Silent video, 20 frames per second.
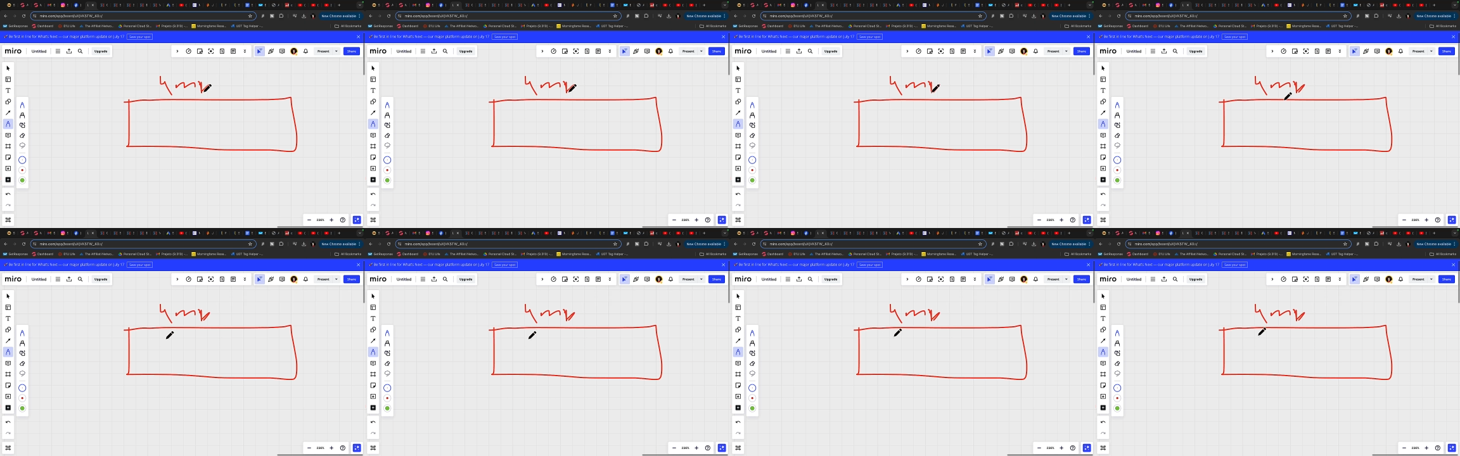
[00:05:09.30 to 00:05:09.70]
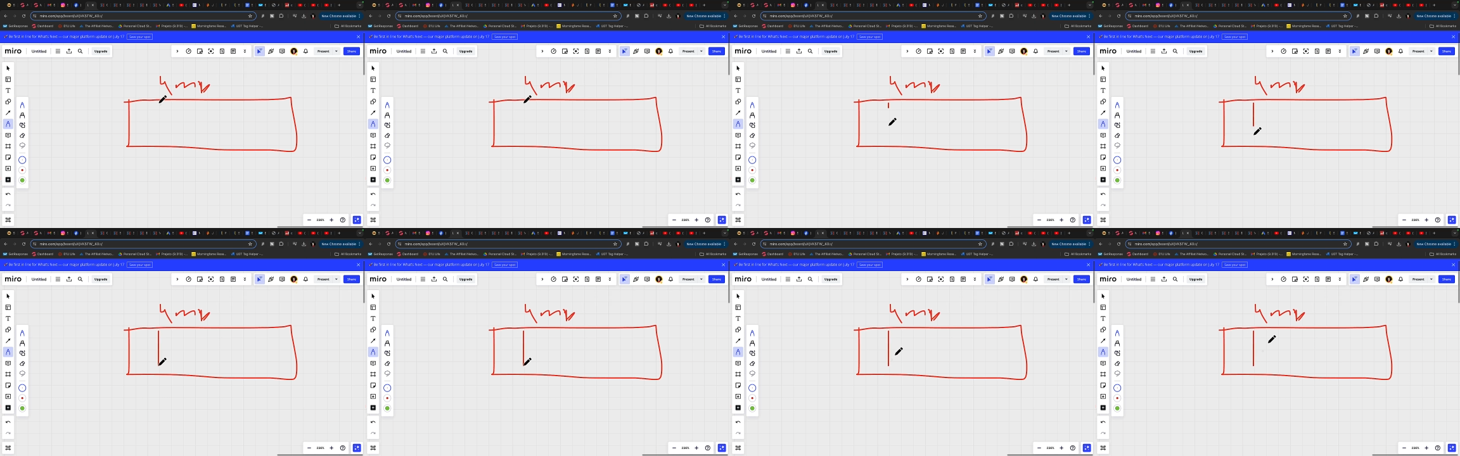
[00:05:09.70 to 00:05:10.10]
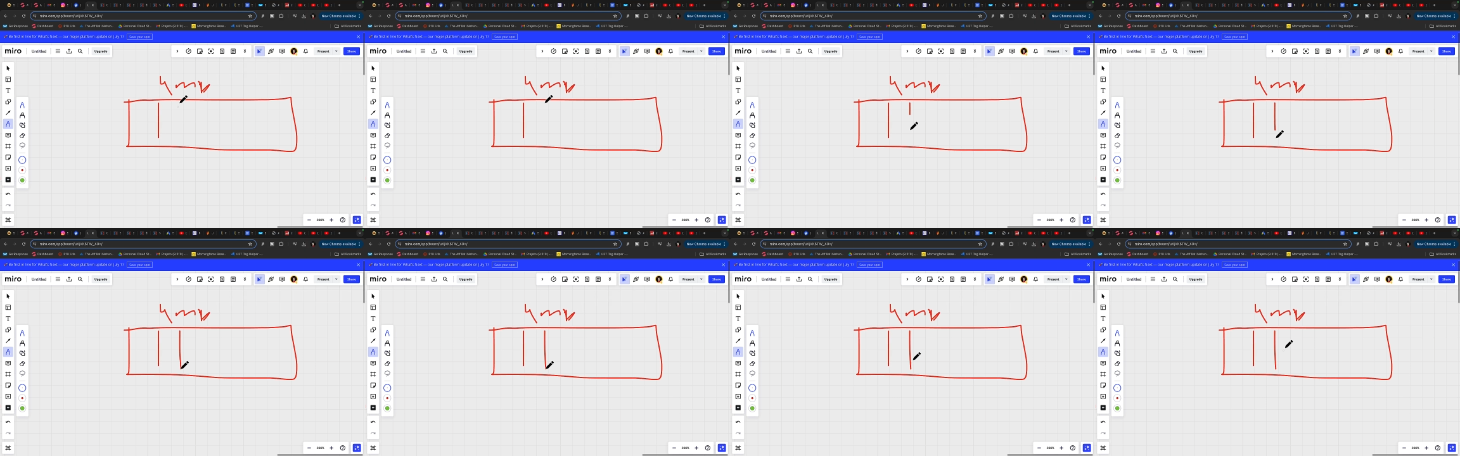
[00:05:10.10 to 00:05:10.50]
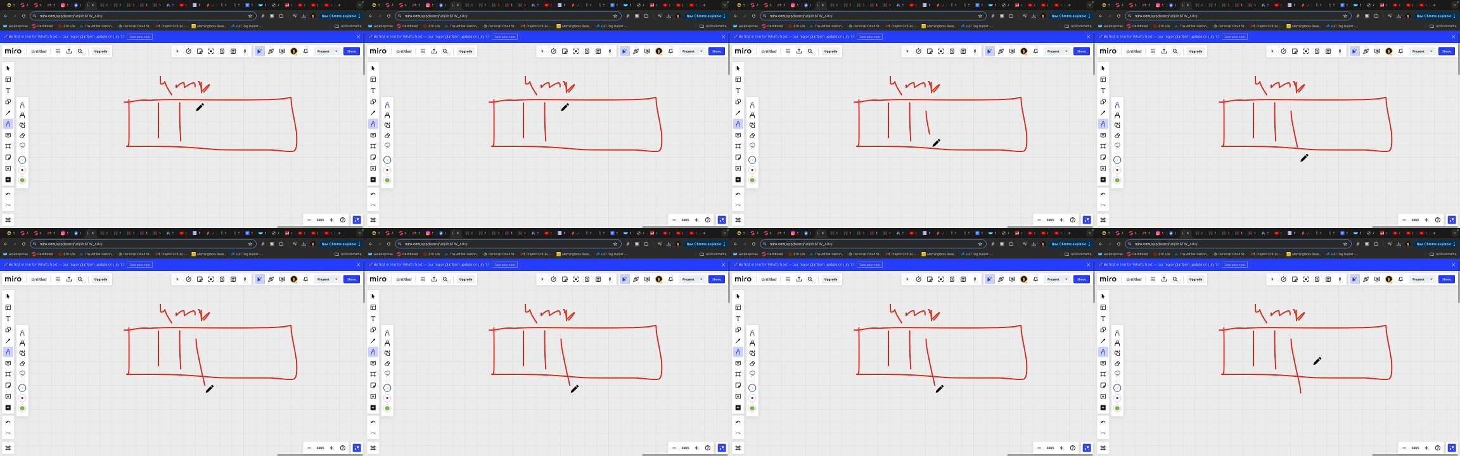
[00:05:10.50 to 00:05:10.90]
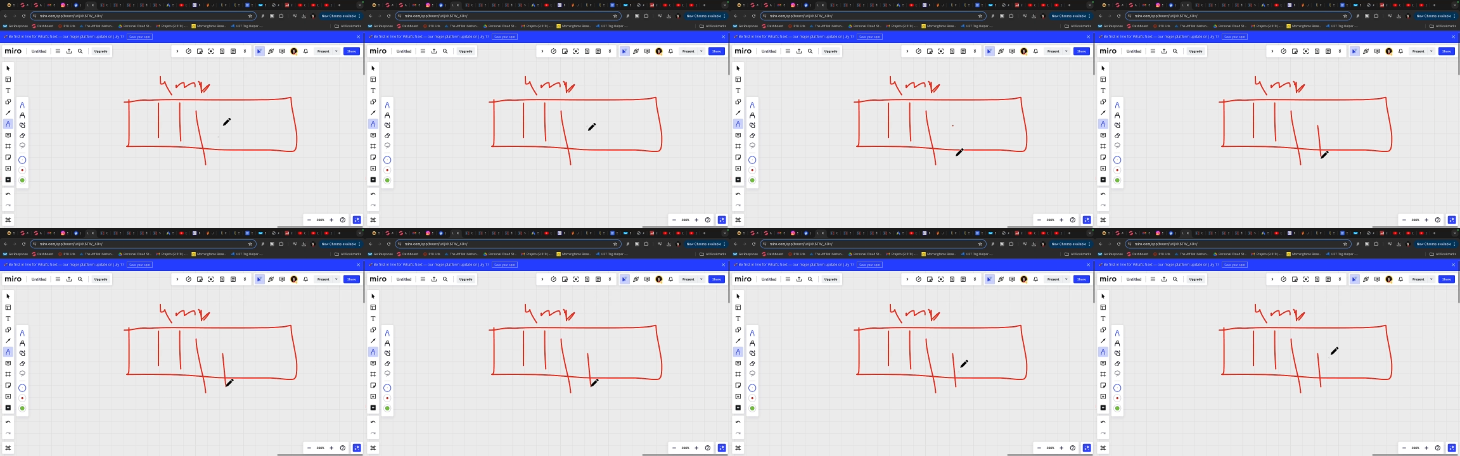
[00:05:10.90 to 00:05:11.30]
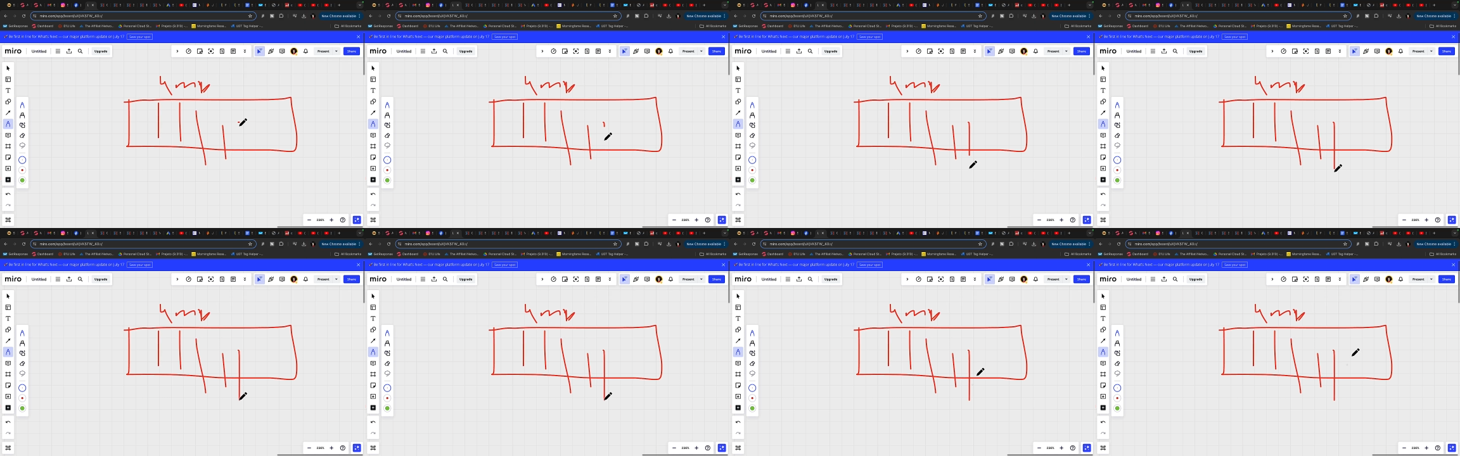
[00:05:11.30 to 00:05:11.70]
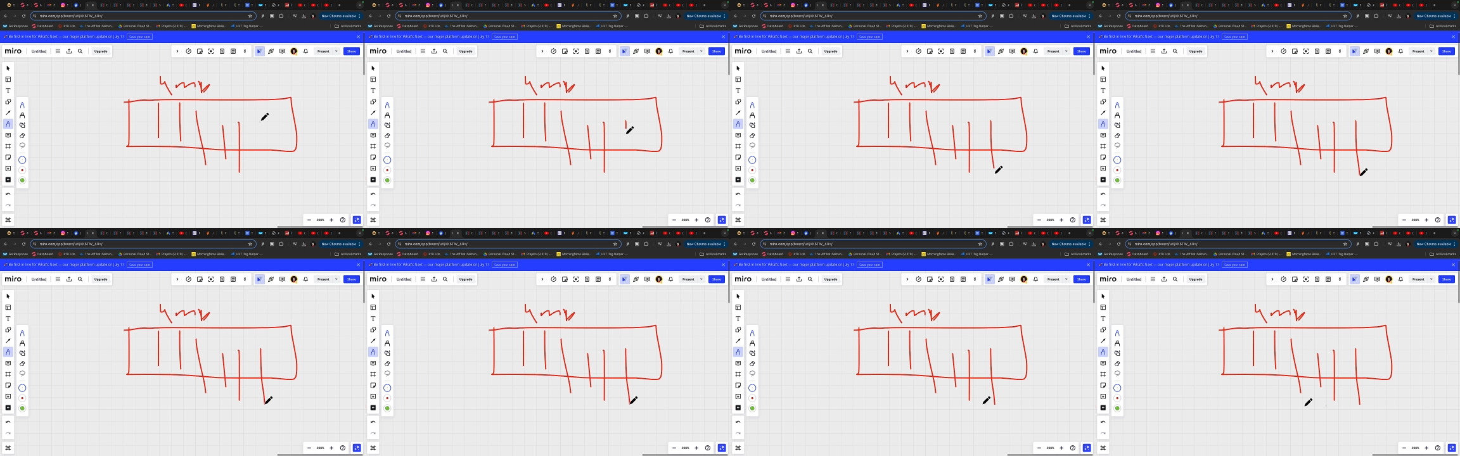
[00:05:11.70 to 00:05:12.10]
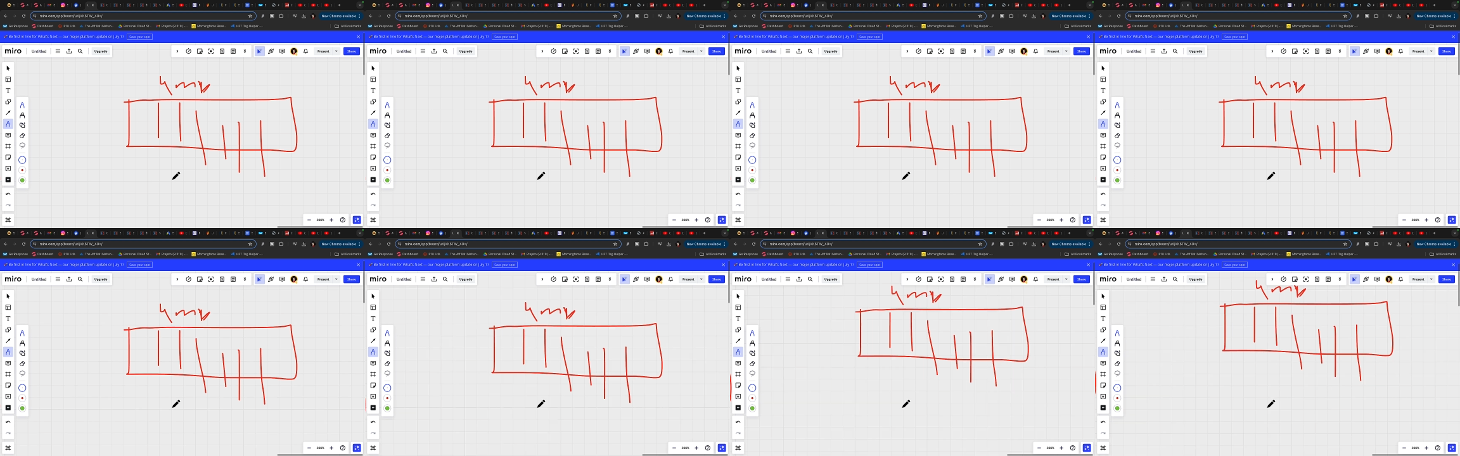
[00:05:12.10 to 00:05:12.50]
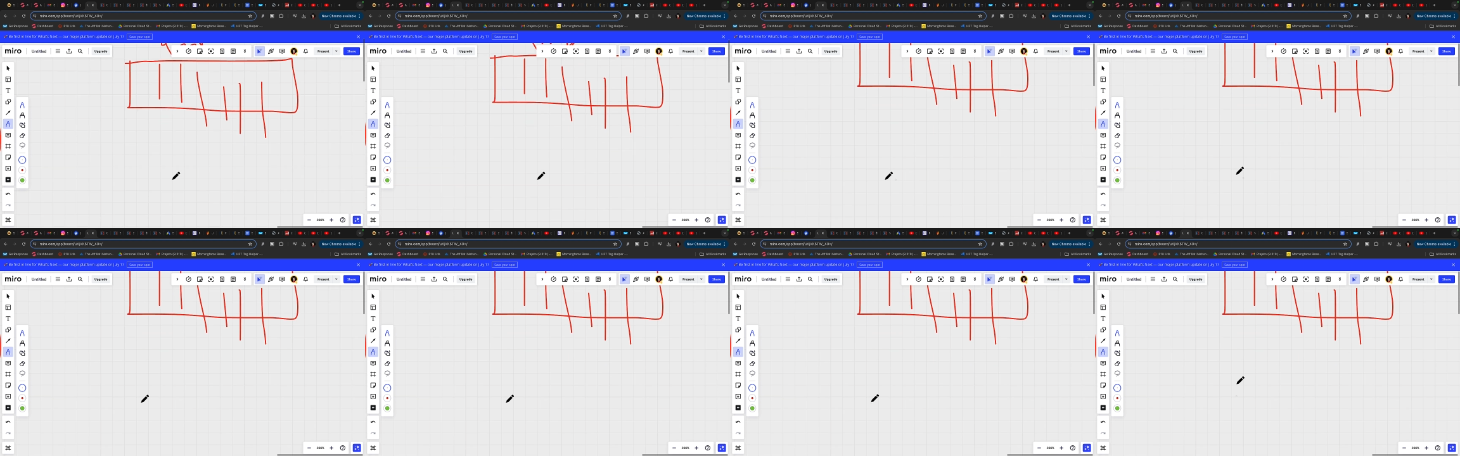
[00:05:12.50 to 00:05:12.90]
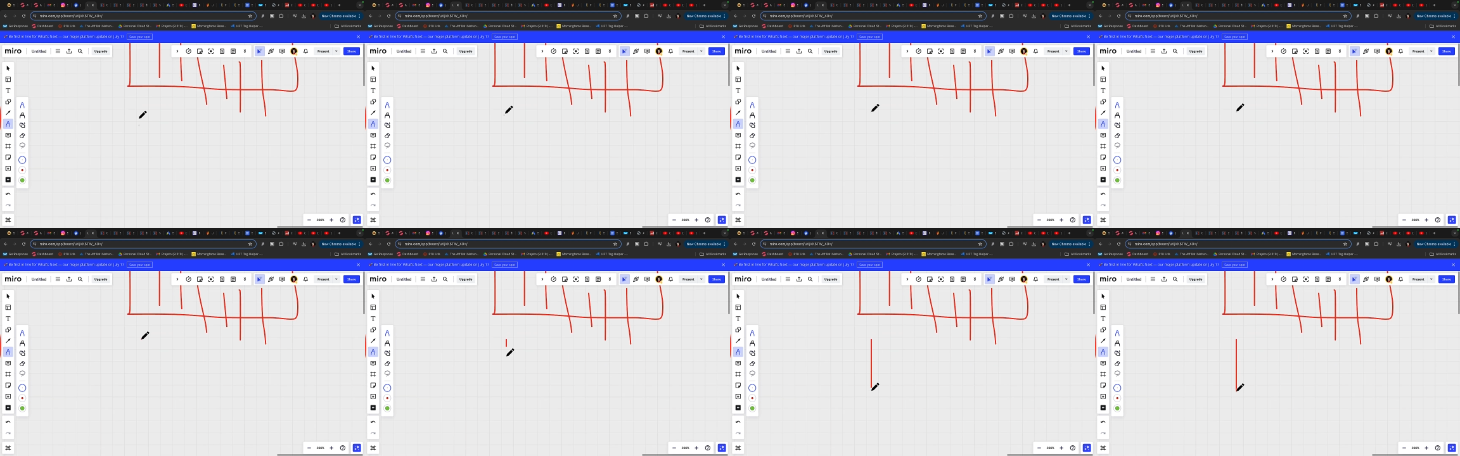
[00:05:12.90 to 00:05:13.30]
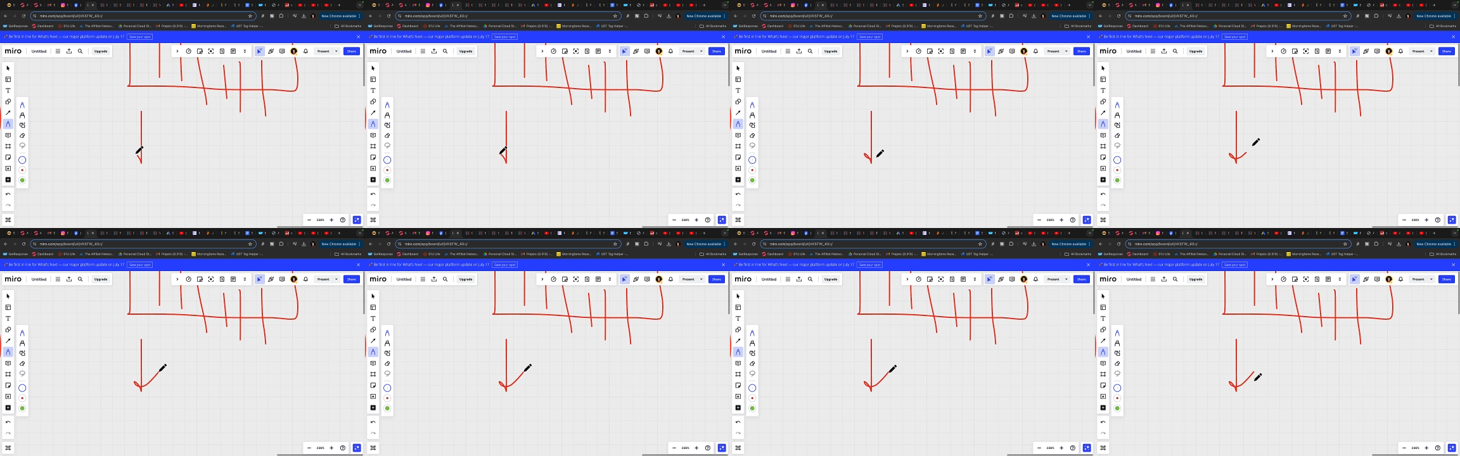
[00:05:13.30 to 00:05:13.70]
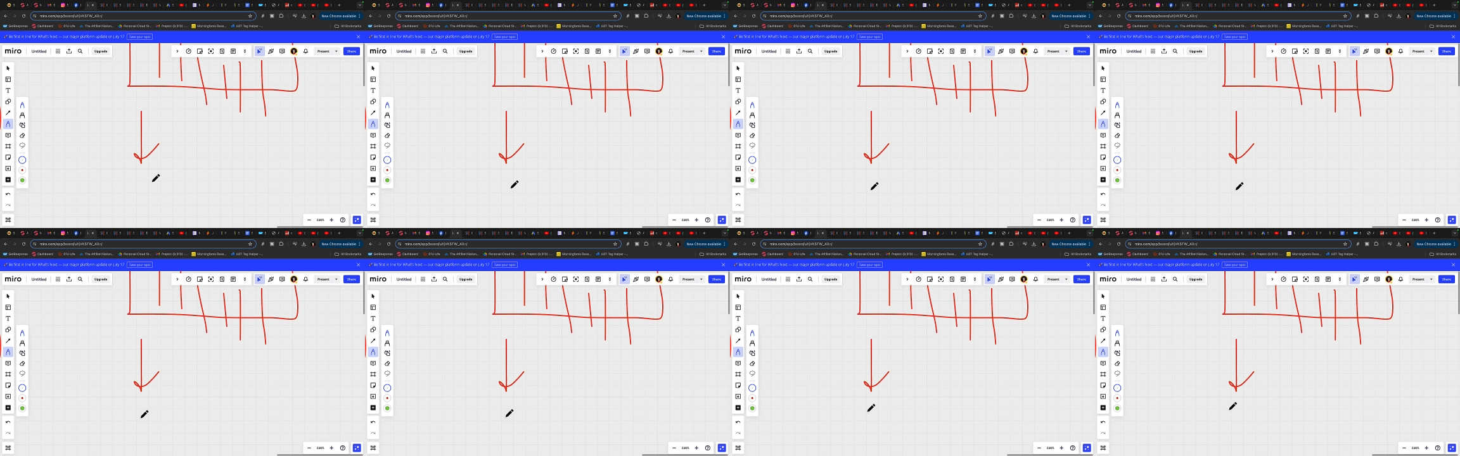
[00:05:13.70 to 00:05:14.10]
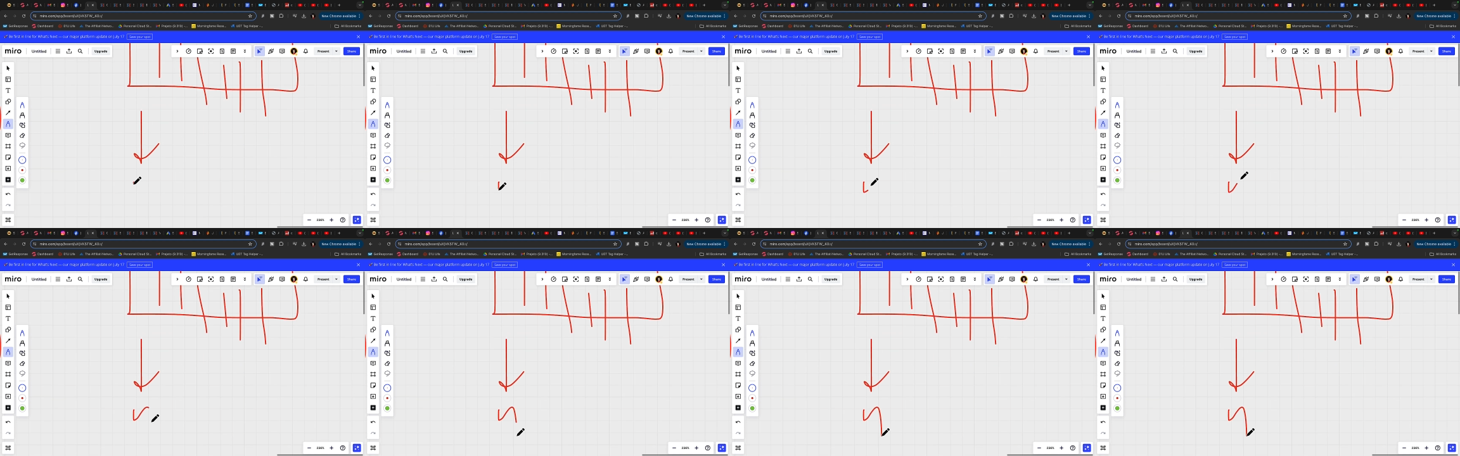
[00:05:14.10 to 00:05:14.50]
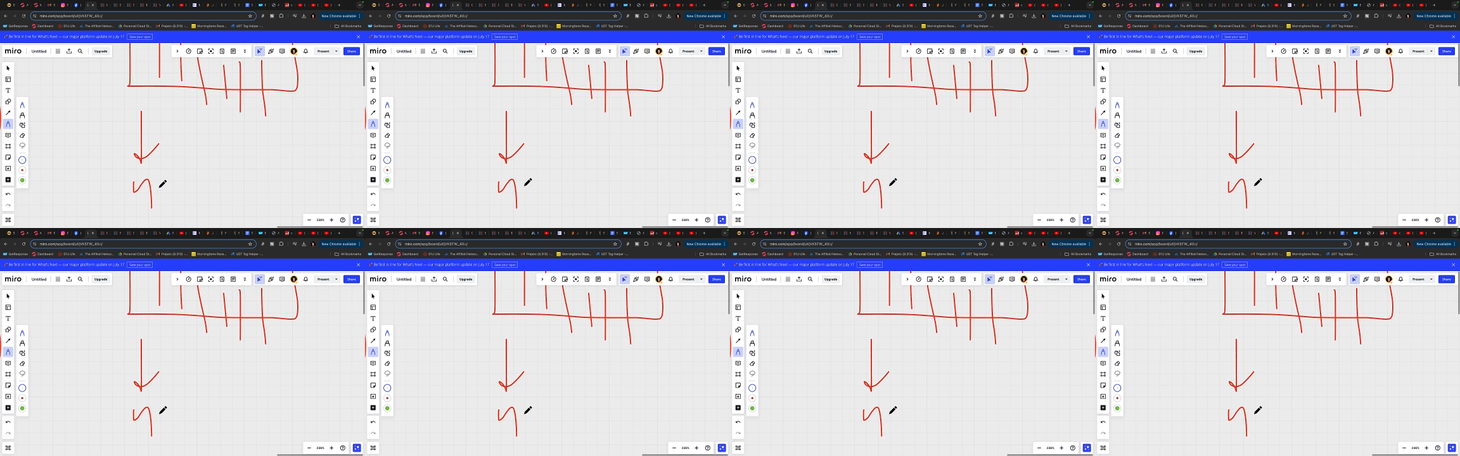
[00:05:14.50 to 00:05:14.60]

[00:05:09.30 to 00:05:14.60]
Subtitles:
Nobody's mouth can be seen.